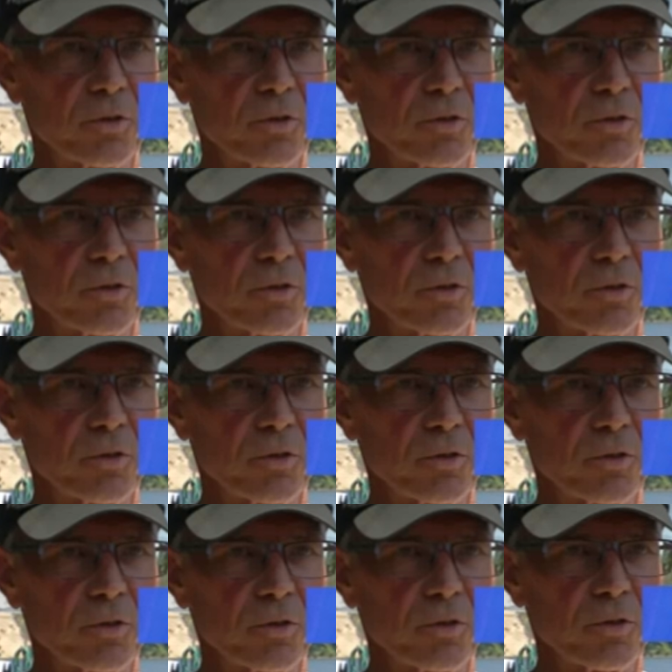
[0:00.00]

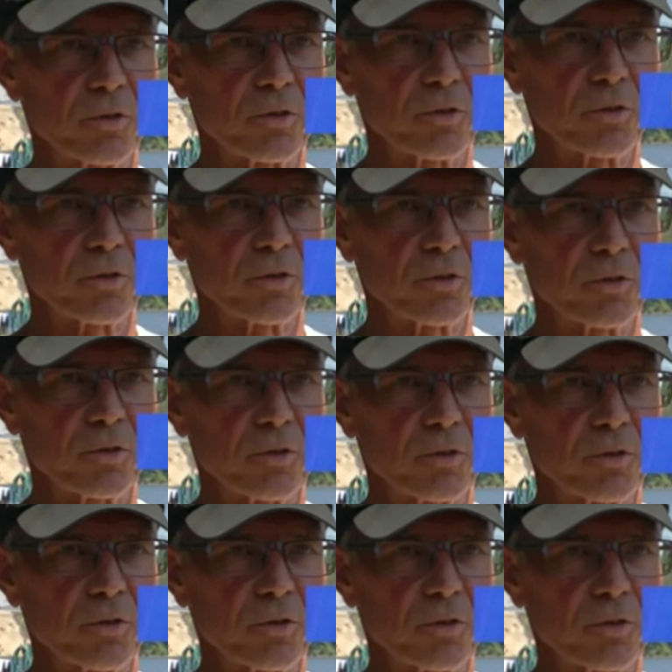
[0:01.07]

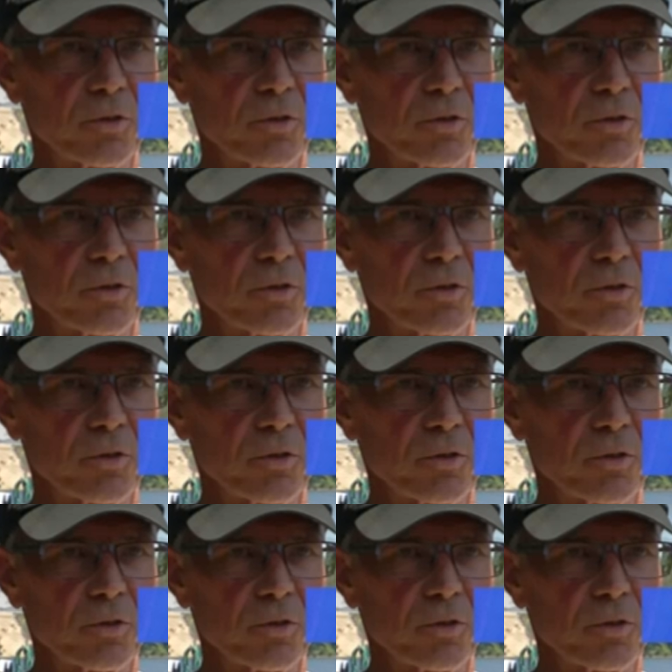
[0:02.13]

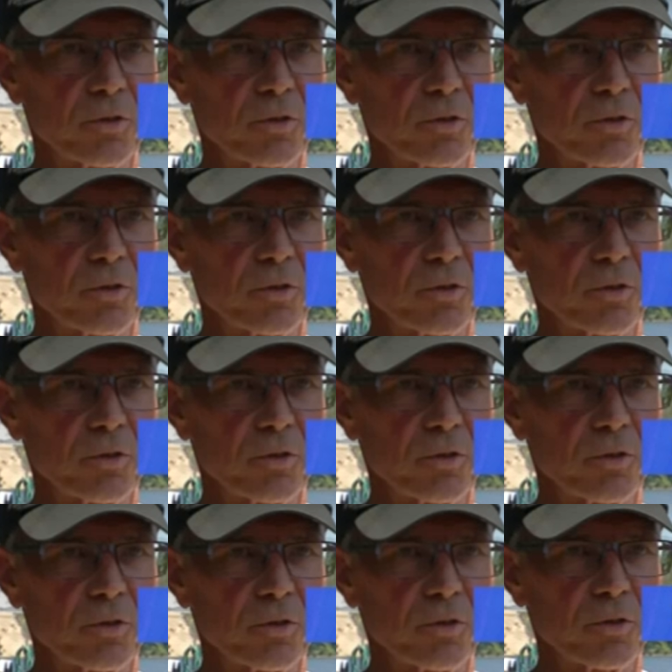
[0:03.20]

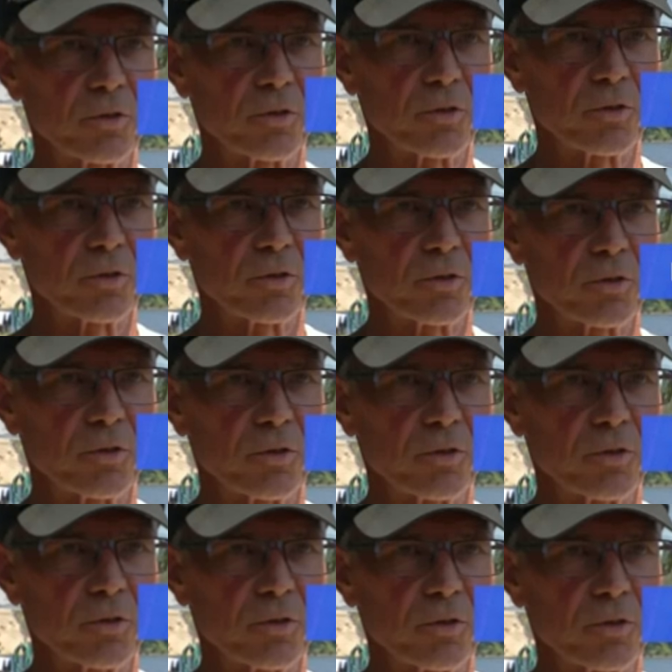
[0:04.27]

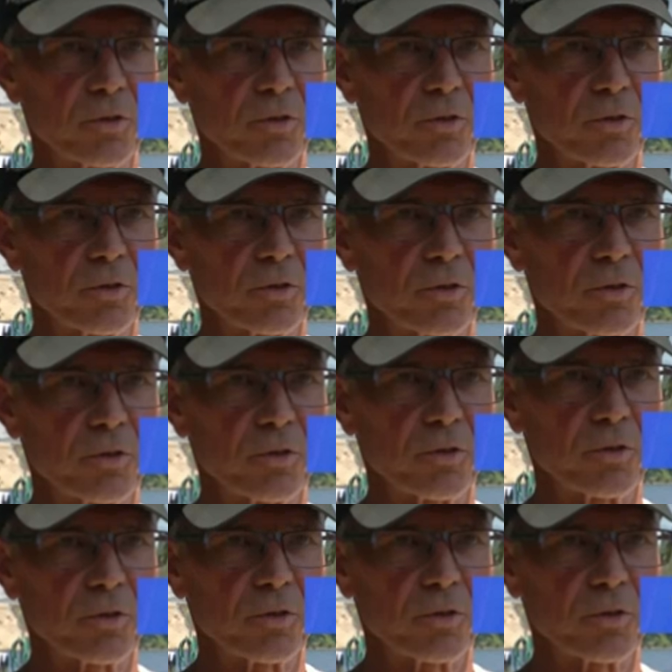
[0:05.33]

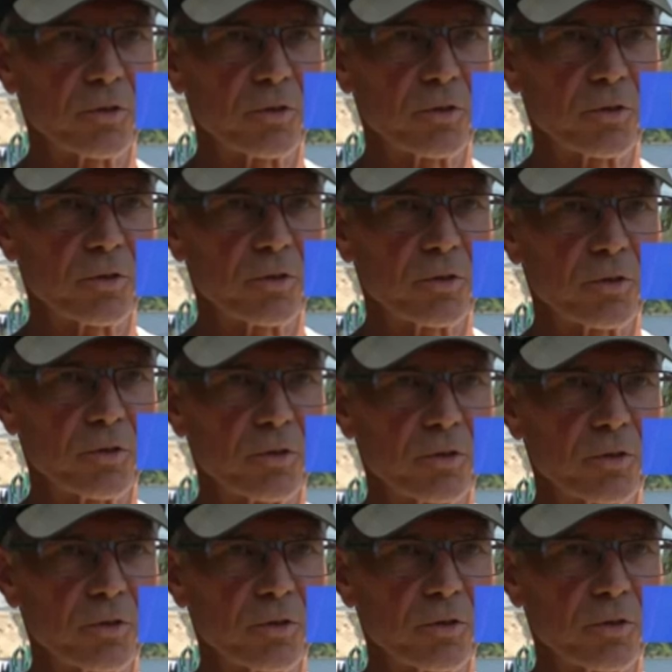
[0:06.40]

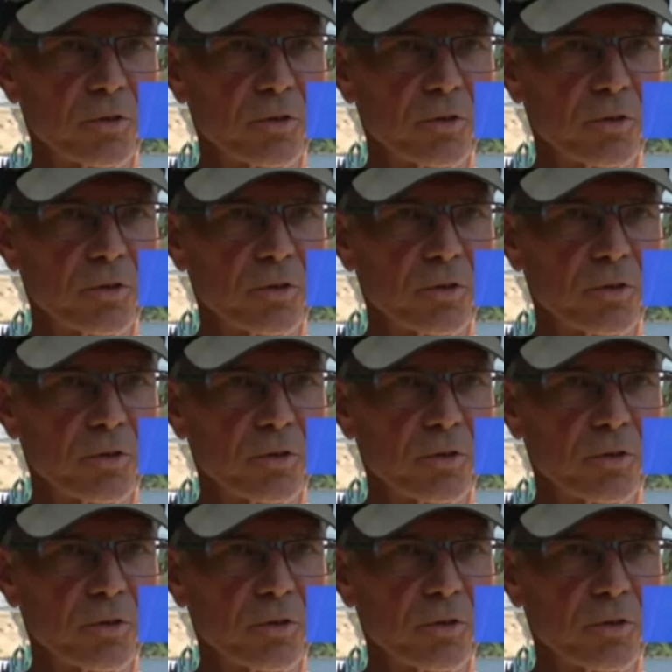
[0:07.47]
(not speaking)